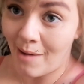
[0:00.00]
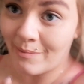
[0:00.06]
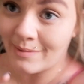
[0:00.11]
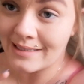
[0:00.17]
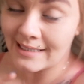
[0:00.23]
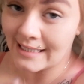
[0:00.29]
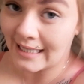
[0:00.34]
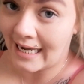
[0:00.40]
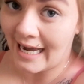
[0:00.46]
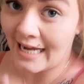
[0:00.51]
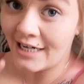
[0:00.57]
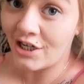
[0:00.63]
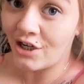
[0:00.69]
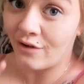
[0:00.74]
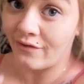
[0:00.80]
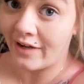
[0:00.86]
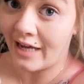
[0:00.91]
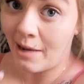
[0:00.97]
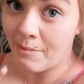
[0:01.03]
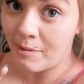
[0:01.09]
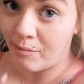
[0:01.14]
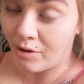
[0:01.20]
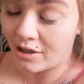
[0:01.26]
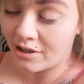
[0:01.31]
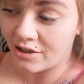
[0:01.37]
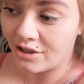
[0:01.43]
happens again and I forget my
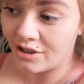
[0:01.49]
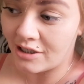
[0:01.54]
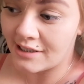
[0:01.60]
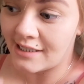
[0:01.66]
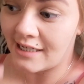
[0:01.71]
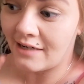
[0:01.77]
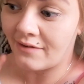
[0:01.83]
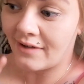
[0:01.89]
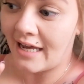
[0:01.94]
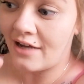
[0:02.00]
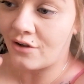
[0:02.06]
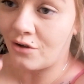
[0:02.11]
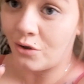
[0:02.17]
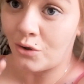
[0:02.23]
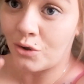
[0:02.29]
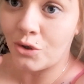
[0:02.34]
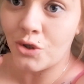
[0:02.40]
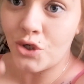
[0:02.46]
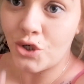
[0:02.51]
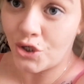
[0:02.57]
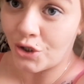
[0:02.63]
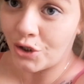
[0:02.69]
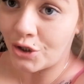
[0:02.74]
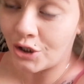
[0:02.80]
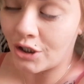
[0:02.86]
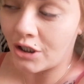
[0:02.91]
products and I get caught
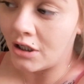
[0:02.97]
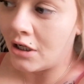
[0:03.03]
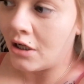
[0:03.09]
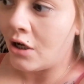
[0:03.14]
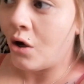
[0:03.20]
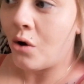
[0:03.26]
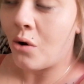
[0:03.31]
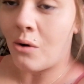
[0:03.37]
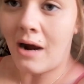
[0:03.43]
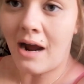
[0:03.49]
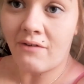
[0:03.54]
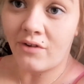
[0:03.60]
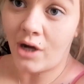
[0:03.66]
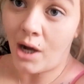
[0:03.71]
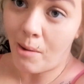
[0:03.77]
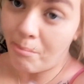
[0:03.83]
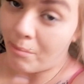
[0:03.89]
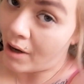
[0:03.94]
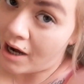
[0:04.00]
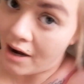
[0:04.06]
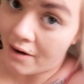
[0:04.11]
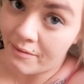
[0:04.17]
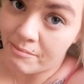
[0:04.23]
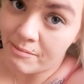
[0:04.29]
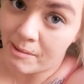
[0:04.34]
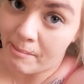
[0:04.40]
short or I haven't got a
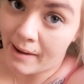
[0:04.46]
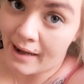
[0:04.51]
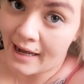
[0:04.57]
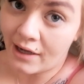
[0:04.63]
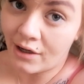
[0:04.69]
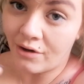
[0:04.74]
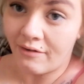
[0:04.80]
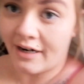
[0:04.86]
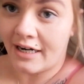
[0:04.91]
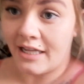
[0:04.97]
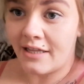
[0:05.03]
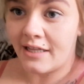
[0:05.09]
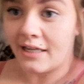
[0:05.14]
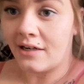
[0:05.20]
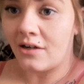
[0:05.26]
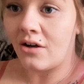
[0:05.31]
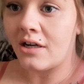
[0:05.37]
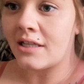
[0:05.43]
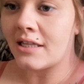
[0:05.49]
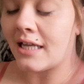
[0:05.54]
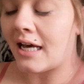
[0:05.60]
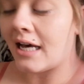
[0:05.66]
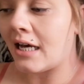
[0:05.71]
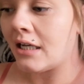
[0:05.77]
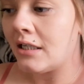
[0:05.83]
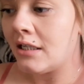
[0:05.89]
bar in my bag or anything like
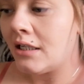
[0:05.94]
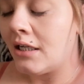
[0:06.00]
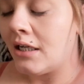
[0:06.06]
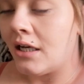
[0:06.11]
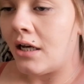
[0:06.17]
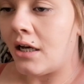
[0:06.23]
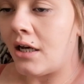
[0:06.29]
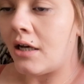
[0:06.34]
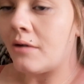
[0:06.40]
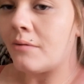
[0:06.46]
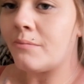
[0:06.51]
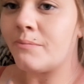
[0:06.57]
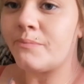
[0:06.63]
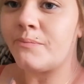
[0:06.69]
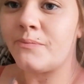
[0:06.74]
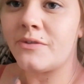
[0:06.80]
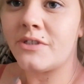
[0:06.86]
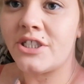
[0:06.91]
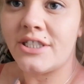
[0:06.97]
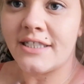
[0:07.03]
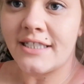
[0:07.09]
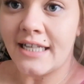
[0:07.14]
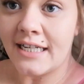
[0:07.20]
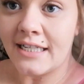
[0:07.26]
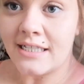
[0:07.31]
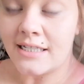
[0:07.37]
that. She
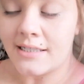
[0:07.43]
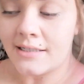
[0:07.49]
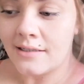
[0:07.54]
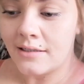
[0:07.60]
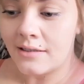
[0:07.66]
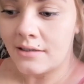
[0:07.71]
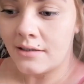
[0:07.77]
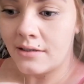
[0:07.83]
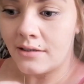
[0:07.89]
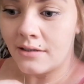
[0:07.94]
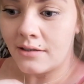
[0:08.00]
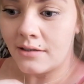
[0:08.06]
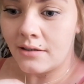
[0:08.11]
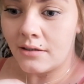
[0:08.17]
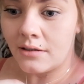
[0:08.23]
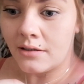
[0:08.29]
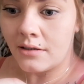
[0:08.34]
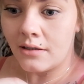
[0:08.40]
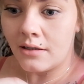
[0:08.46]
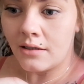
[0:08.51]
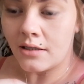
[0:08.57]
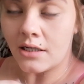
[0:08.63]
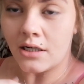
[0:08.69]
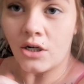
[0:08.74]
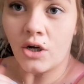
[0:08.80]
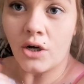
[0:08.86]
said
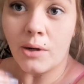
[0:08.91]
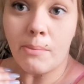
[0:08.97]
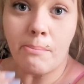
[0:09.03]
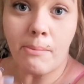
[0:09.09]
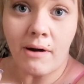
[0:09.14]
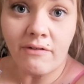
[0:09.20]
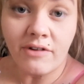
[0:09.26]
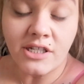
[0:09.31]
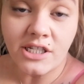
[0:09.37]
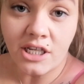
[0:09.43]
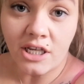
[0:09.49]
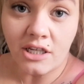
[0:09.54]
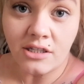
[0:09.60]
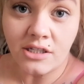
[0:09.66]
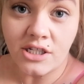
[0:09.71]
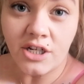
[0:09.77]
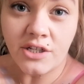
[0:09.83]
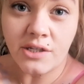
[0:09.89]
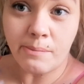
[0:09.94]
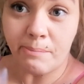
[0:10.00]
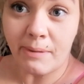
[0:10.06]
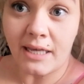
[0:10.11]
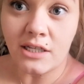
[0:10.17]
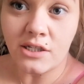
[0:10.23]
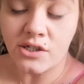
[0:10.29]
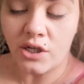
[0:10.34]
that, like, Morrison's, you know, the
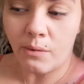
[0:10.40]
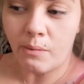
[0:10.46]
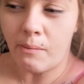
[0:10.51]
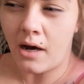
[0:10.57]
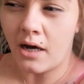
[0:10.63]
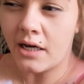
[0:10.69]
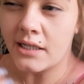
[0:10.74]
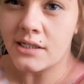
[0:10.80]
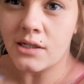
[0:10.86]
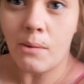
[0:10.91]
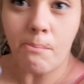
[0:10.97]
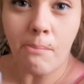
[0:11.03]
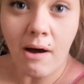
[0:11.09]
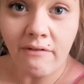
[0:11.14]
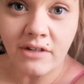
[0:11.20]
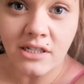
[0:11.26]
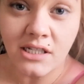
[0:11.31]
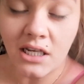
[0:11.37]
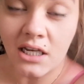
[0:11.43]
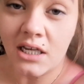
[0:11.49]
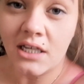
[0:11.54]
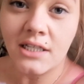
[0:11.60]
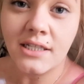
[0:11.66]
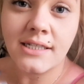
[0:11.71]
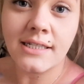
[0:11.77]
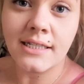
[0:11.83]
big supermarkets like
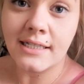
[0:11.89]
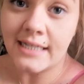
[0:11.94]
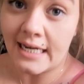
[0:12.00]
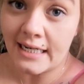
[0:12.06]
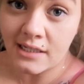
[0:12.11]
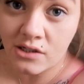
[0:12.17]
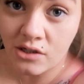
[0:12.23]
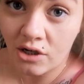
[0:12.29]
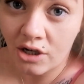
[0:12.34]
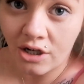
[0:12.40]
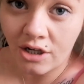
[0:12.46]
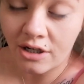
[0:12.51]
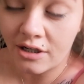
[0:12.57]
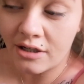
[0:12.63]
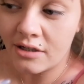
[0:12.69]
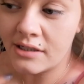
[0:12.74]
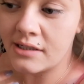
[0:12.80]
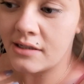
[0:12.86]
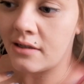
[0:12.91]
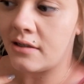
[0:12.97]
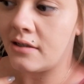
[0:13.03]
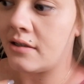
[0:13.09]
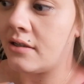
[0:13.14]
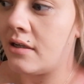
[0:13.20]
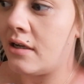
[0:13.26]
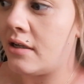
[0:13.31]
Morrison's and Tesco's
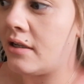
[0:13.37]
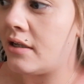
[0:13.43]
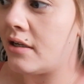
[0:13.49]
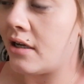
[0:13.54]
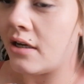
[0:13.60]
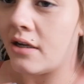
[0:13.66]
and, you